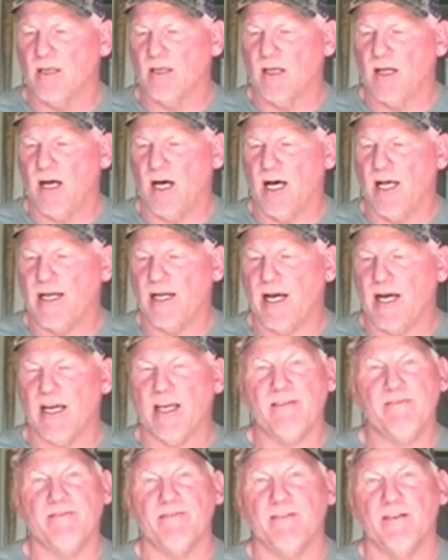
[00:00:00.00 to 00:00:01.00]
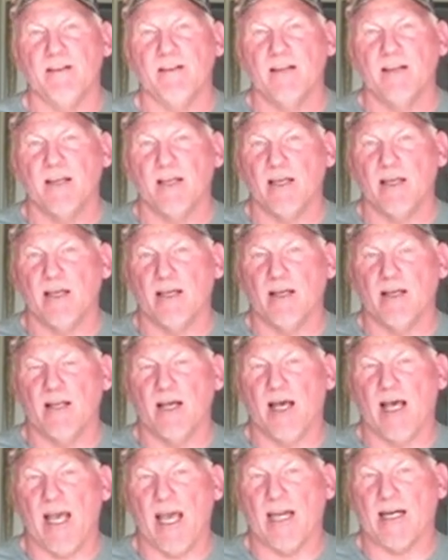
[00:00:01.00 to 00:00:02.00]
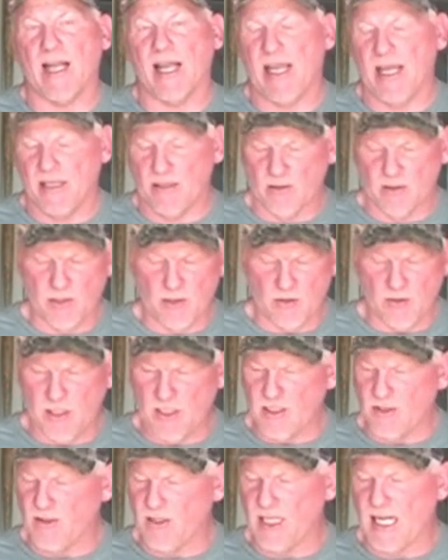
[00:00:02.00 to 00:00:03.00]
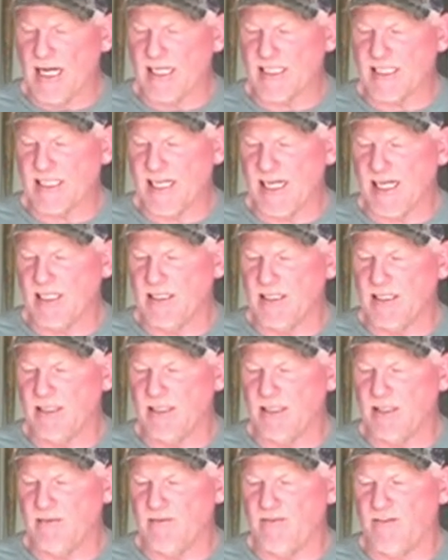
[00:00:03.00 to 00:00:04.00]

knife and add a handle to it, do a lot of sanding and